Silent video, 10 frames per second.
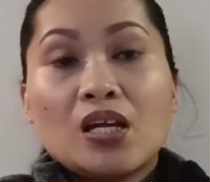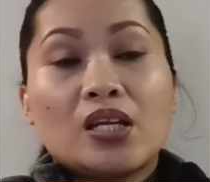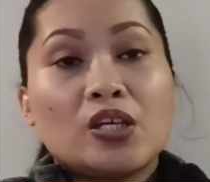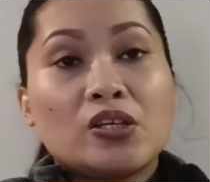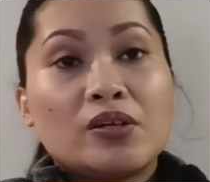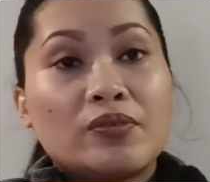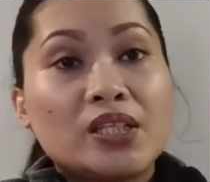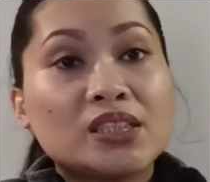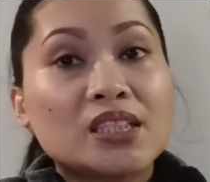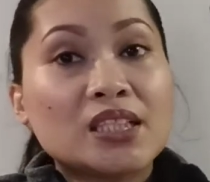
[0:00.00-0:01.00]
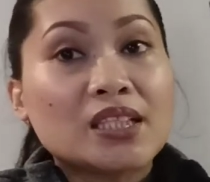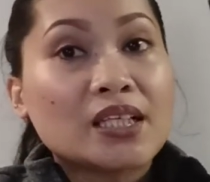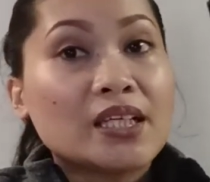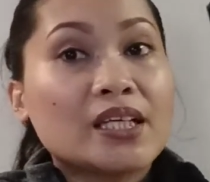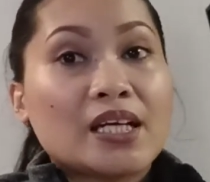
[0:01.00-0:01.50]
The
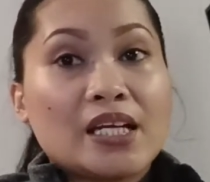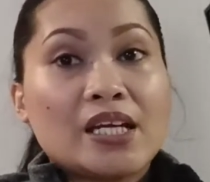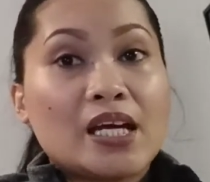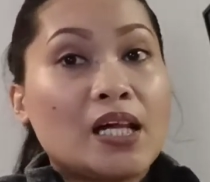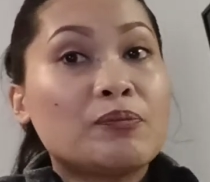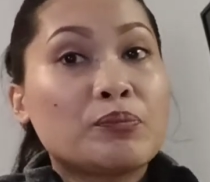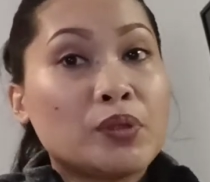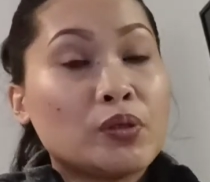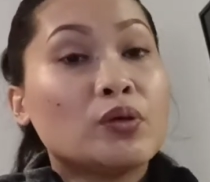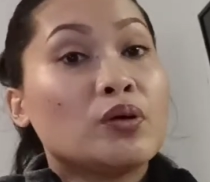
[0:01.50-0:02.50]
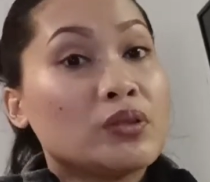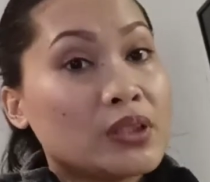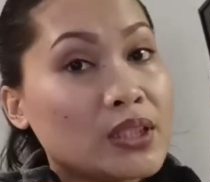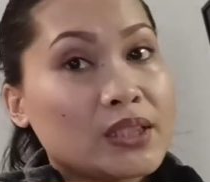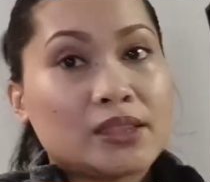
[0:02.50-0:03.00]
university can help you on
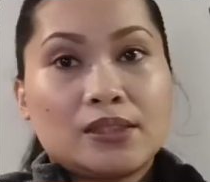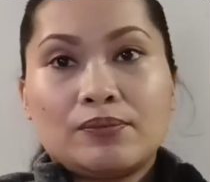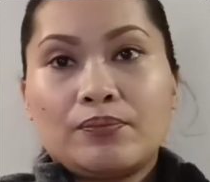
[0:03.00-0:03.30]
this.